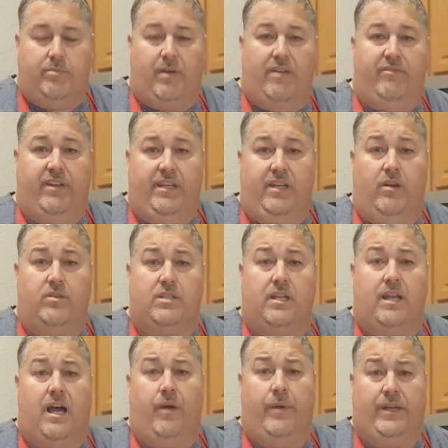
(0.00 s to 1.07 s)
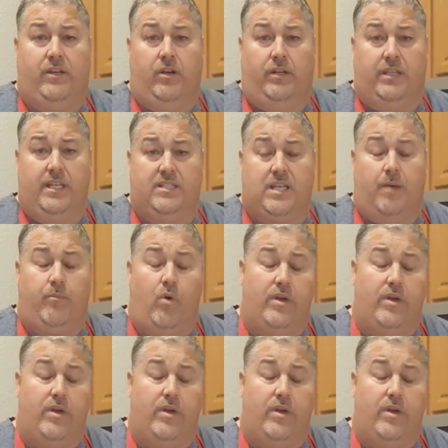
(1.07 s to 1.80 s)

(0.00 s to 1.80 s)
my videos on how I cook this up,